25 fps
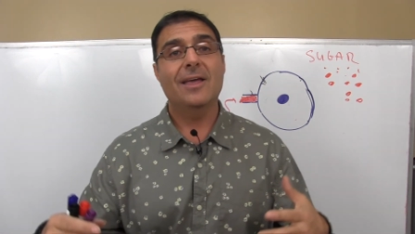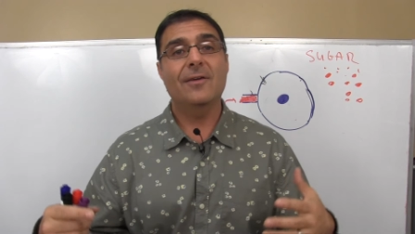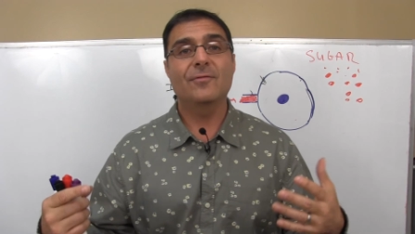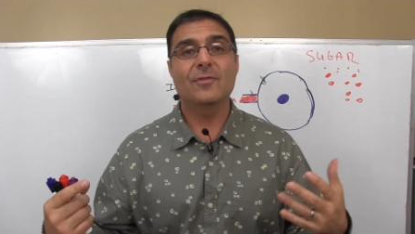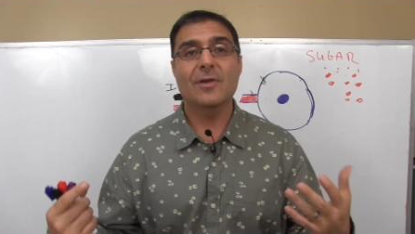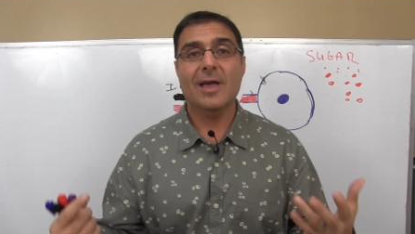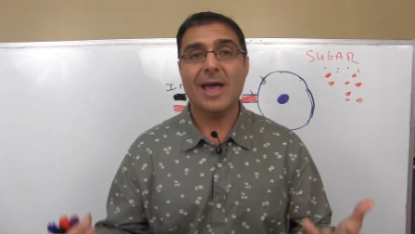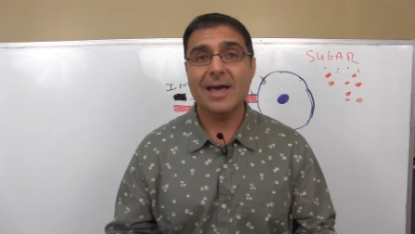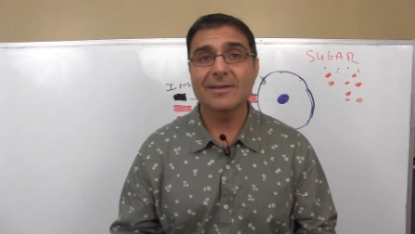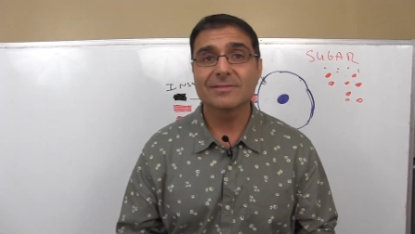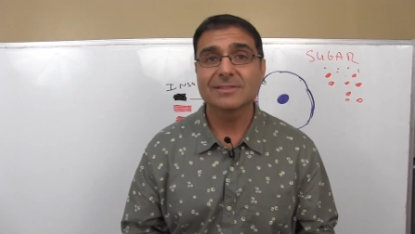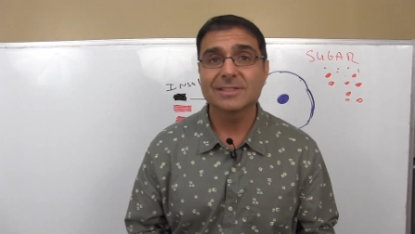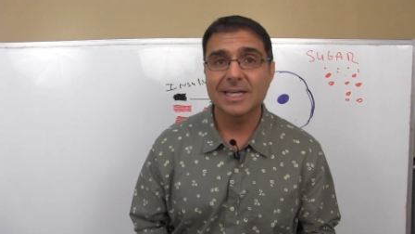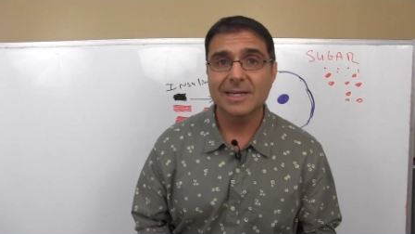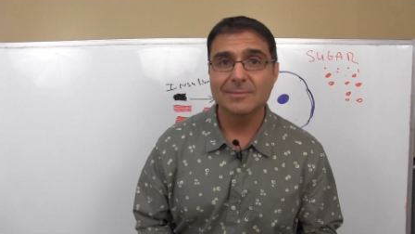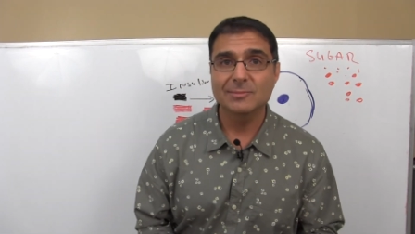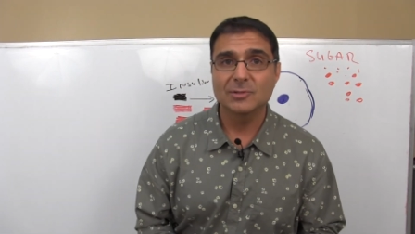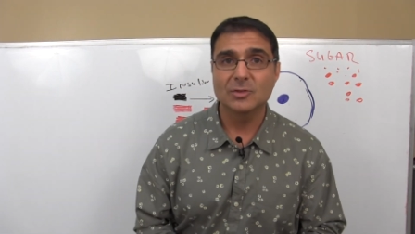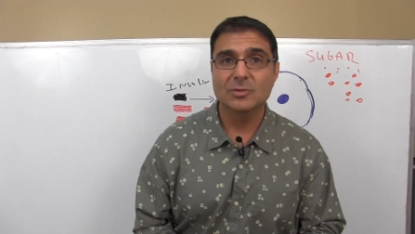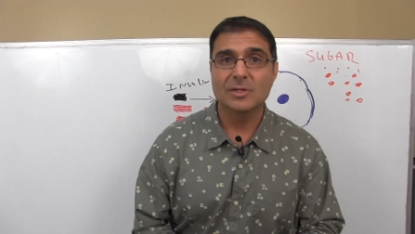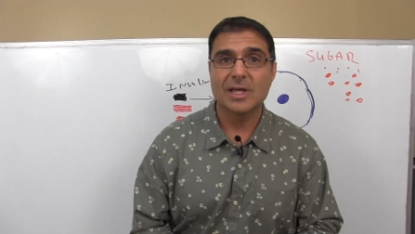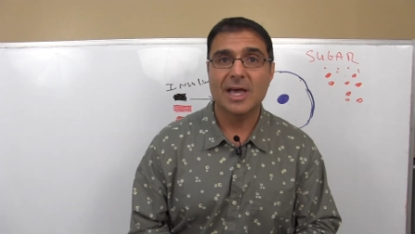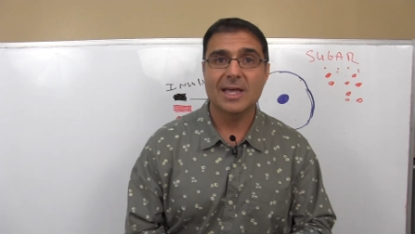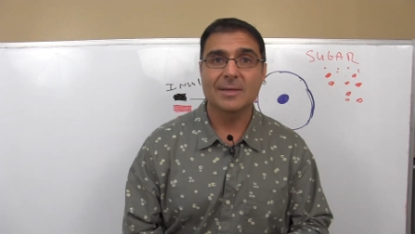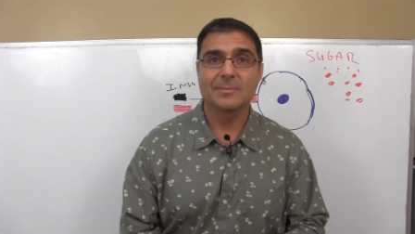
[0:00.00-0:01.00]
If you have type
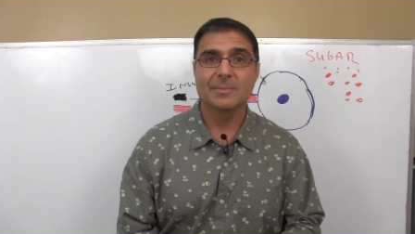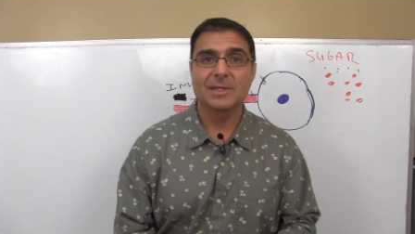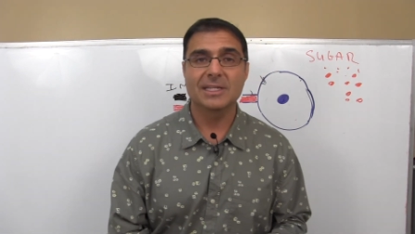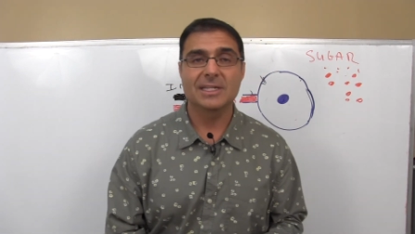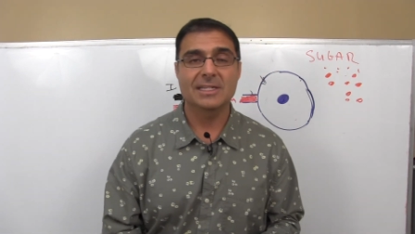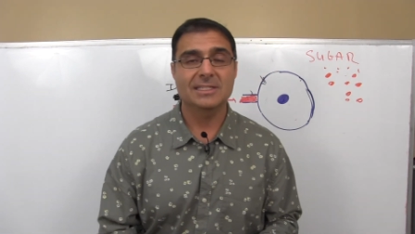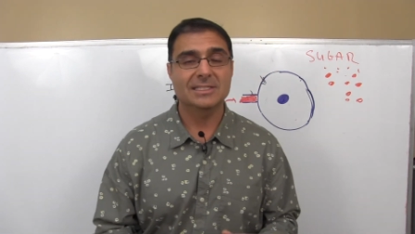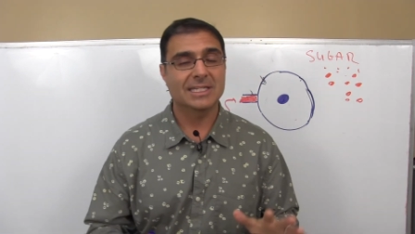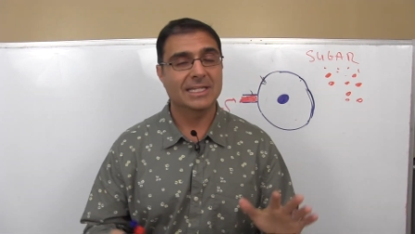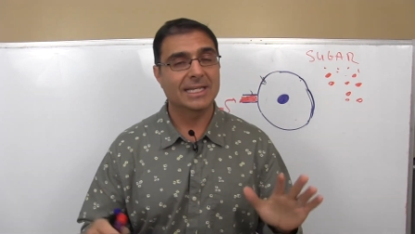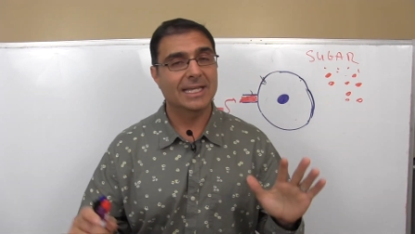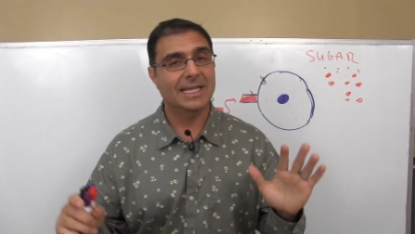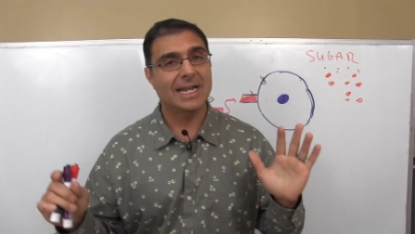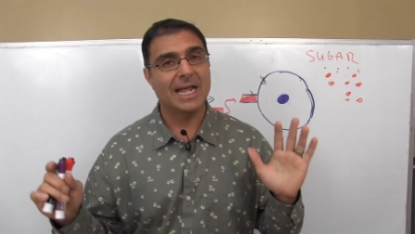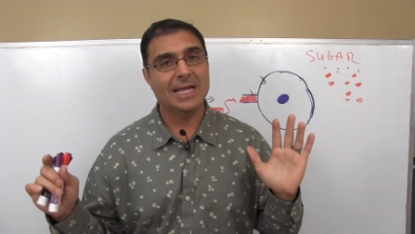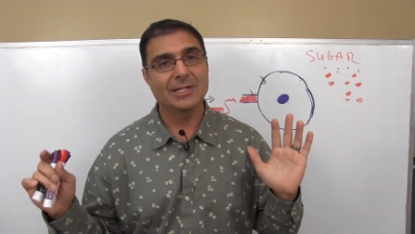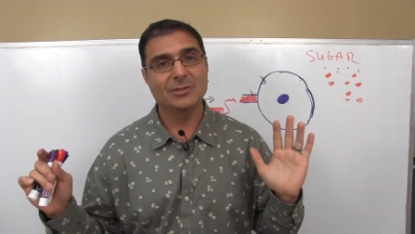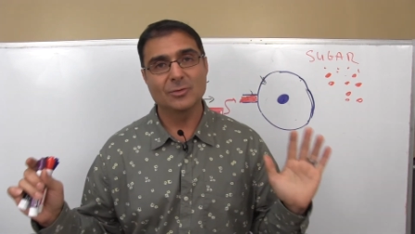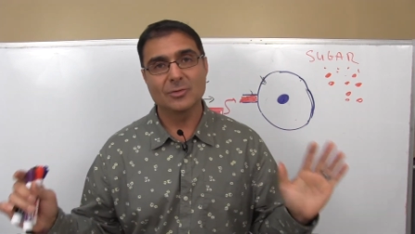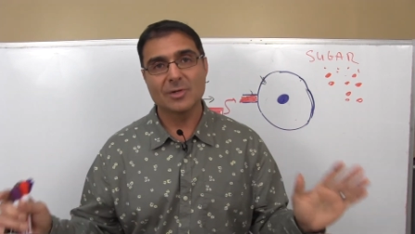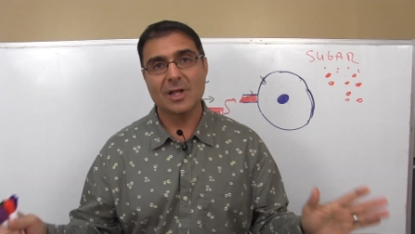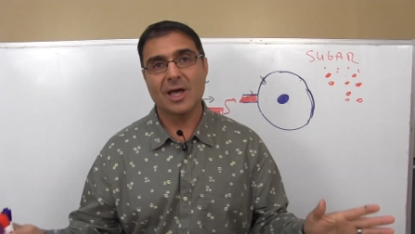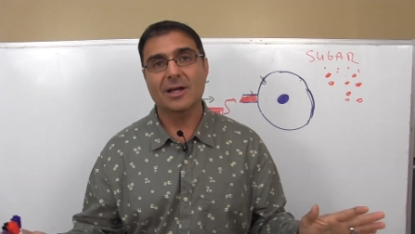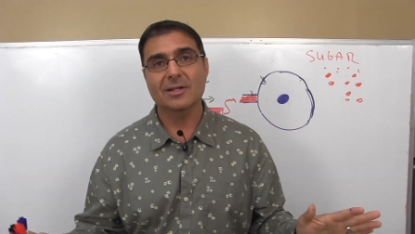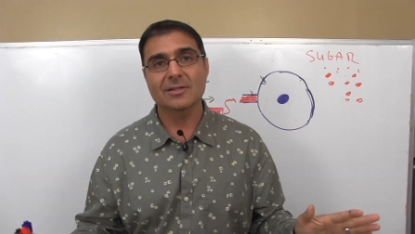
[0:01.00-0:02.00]
2 diabetes, again, I
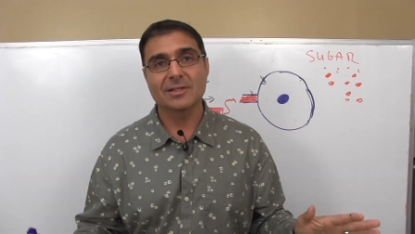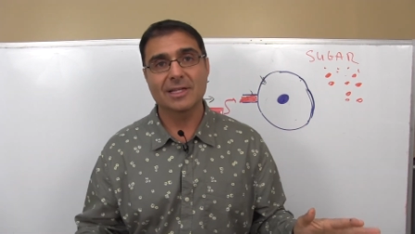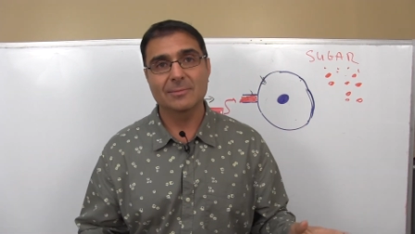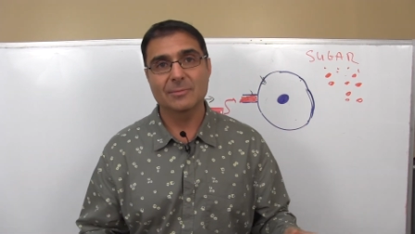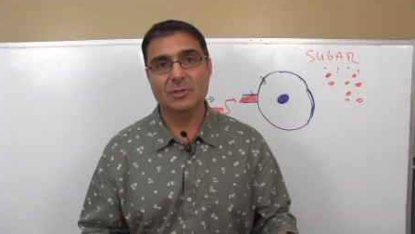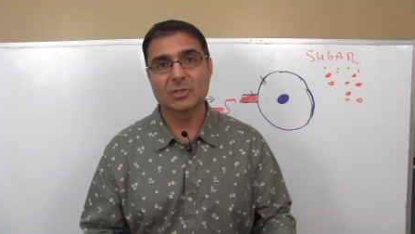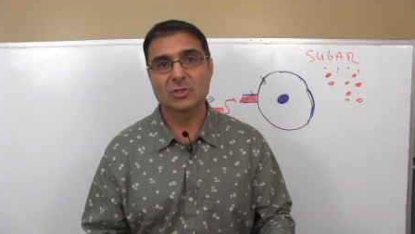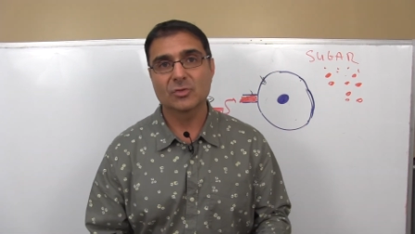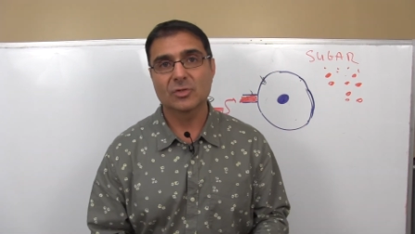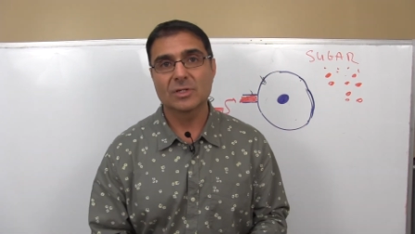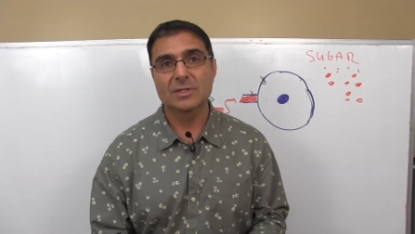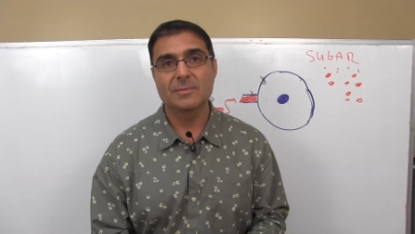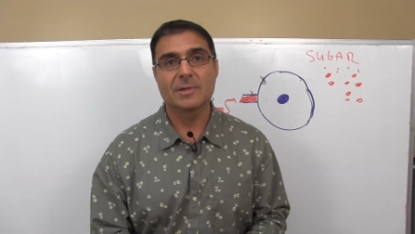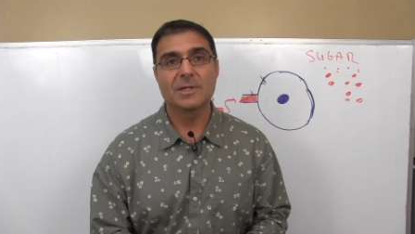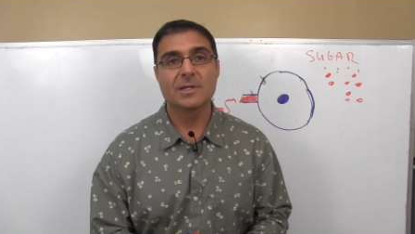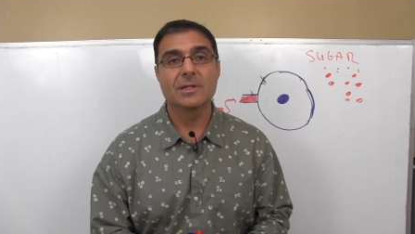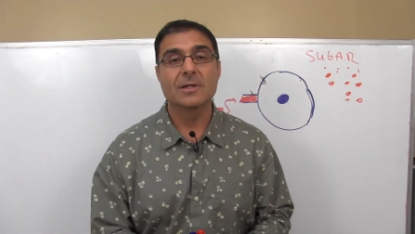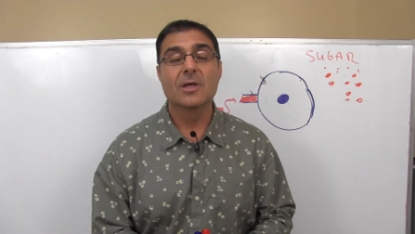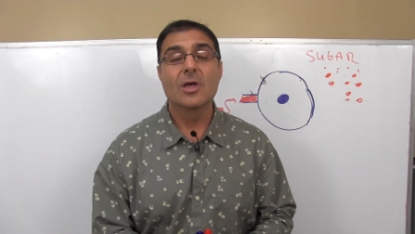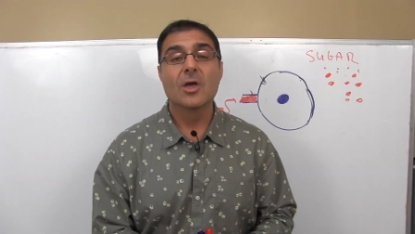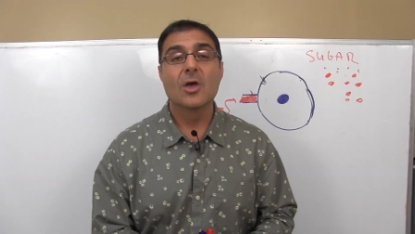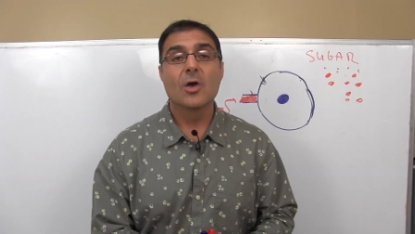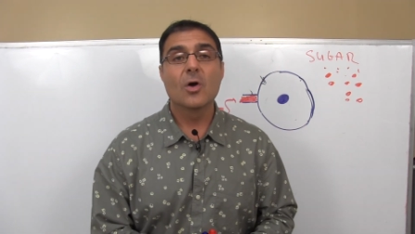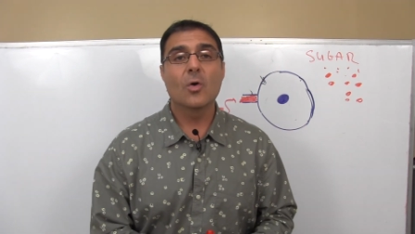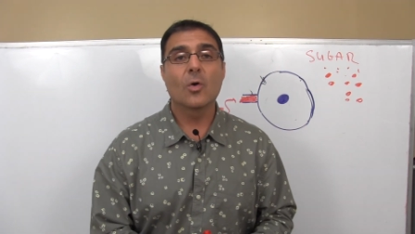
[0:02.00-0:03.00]
do not claim to treat
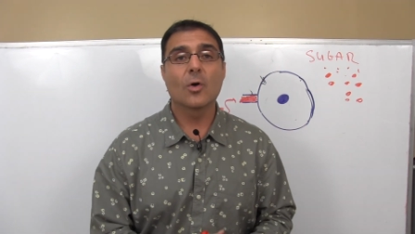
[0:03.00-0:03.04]
it